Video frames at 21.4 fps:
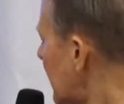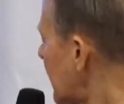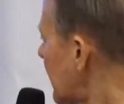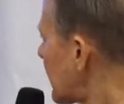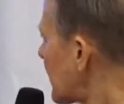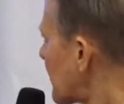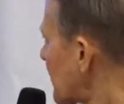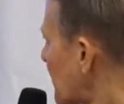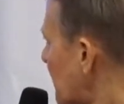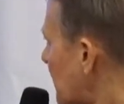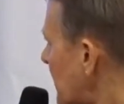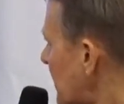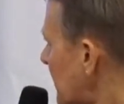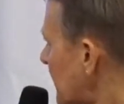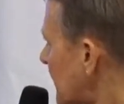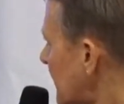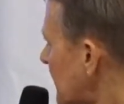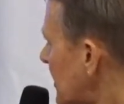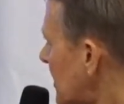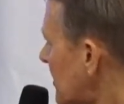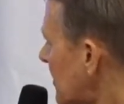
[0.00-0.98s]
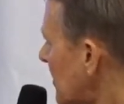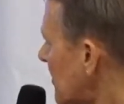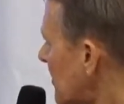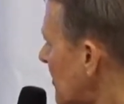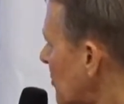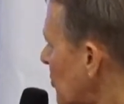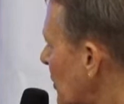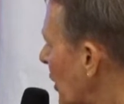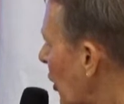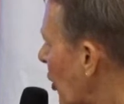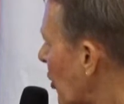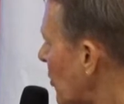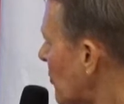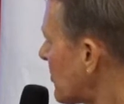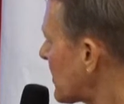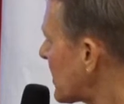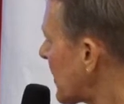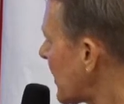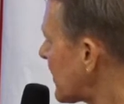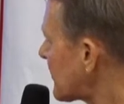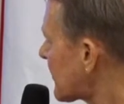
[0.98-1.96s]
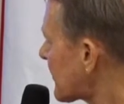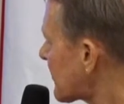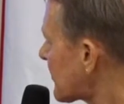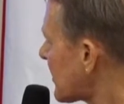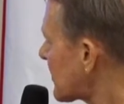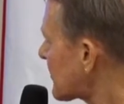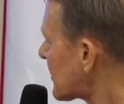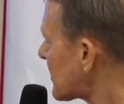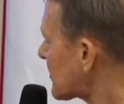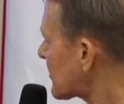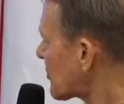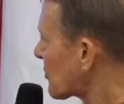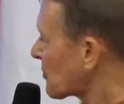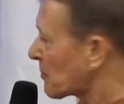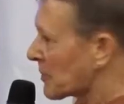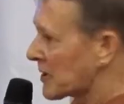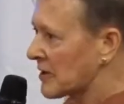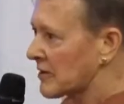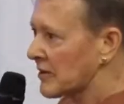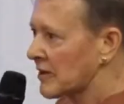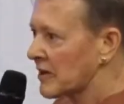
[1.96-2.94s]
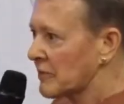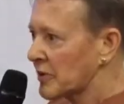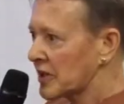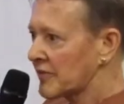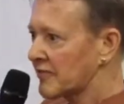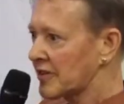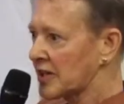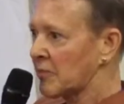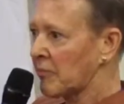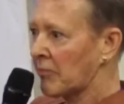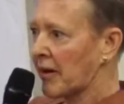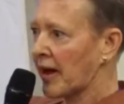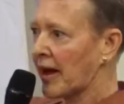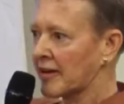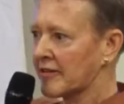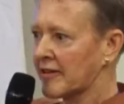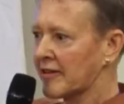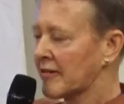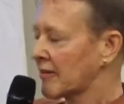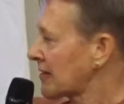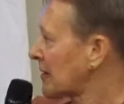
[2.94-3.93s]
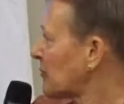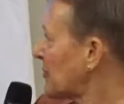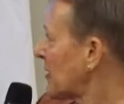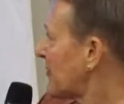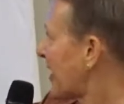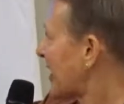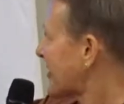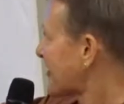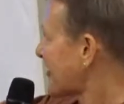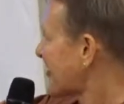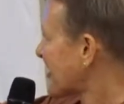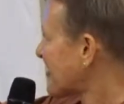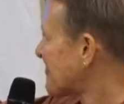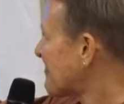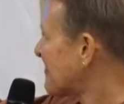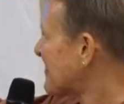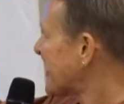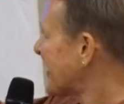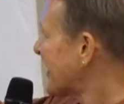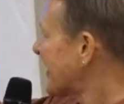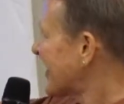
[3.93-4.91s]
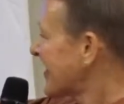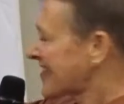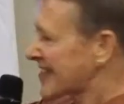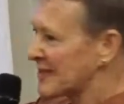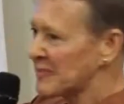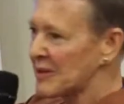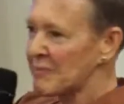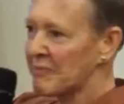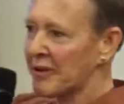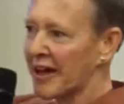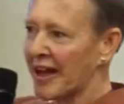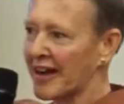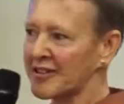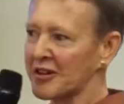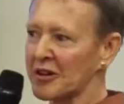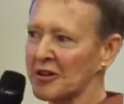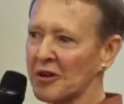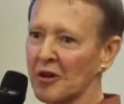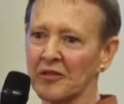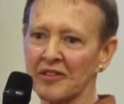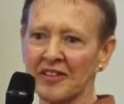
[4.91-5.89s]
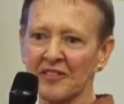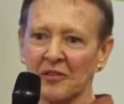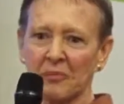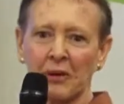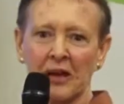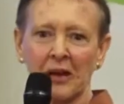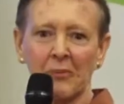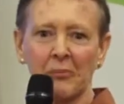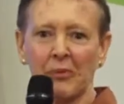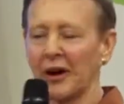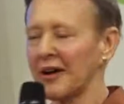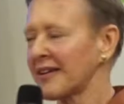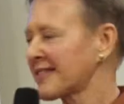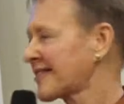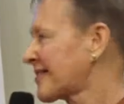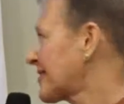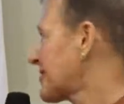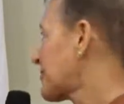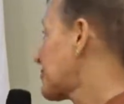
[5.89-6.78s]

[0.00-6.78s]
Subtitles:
there's been, we'd like to think that there's been a little bit of an impact here, that we've had some impact on all these pink boxes,